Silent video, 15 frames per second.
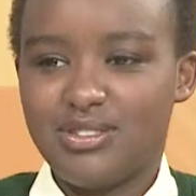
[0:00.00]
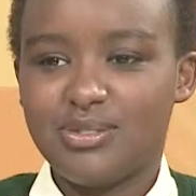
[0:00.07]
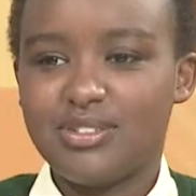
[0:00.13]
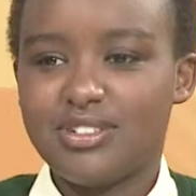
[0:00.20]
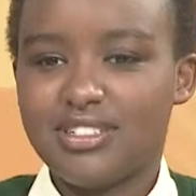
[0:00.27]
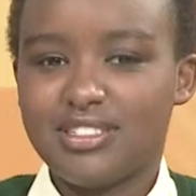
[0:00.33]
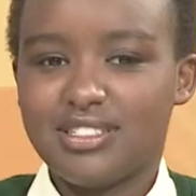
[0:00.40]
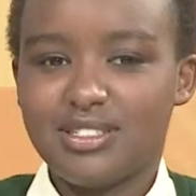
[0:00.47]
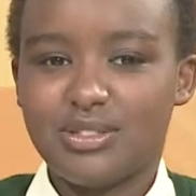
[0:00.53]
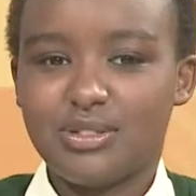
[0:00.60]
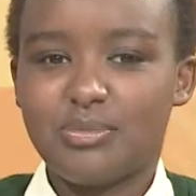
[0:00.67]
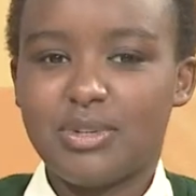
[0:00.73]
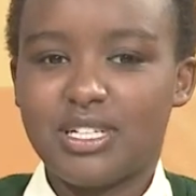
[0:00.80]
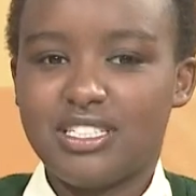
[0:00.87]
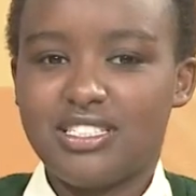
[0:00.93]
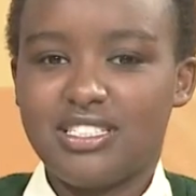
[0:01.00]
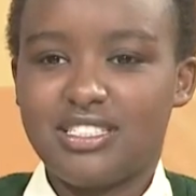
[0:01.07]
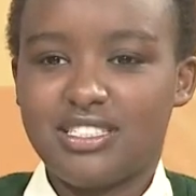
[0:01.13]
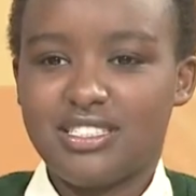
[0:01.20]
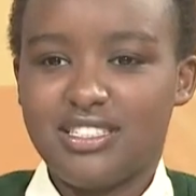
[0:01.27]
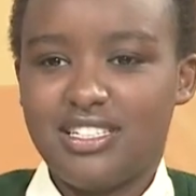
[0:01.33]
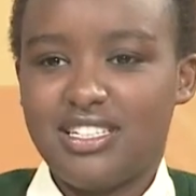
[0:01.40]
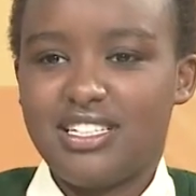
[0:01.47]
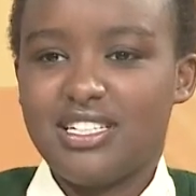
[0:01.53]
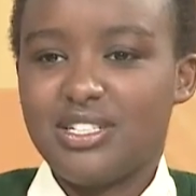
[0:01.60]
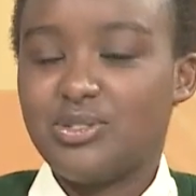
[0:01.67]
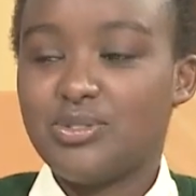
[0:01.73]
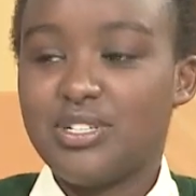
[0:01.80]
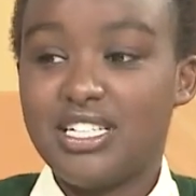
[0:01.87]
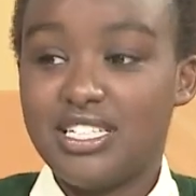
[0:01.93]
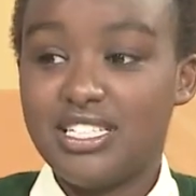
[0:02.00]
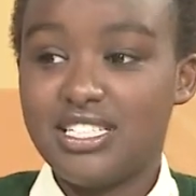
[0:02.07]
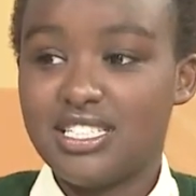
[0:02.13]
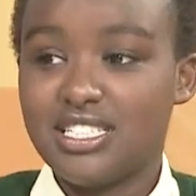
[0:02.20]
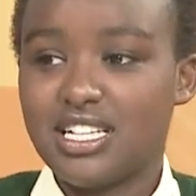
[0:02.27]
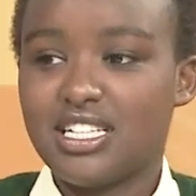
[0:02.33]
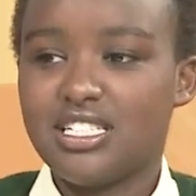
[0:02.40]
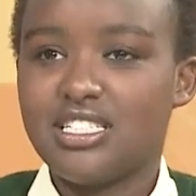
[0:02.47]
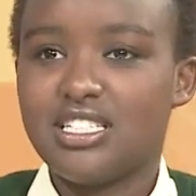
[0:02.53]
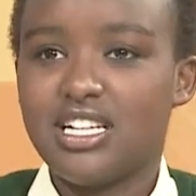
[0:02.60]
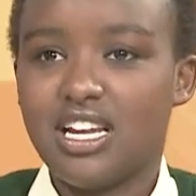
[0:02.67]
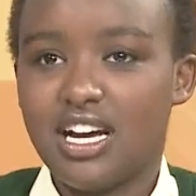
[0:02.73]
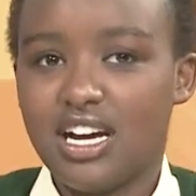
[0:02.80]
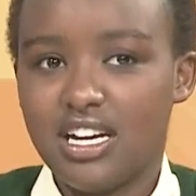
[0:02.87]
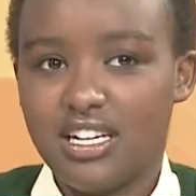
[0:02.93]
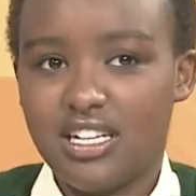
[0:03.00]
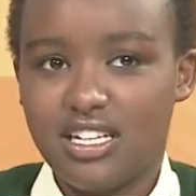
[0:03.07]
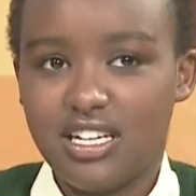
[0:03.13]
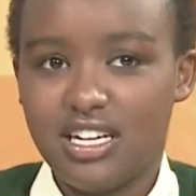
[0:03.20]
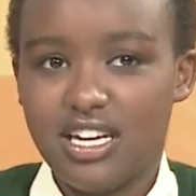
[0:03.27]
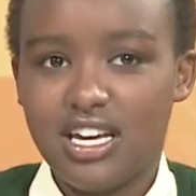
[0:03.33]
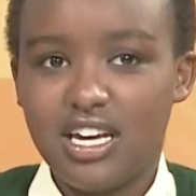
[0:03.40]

took so much keen into it until I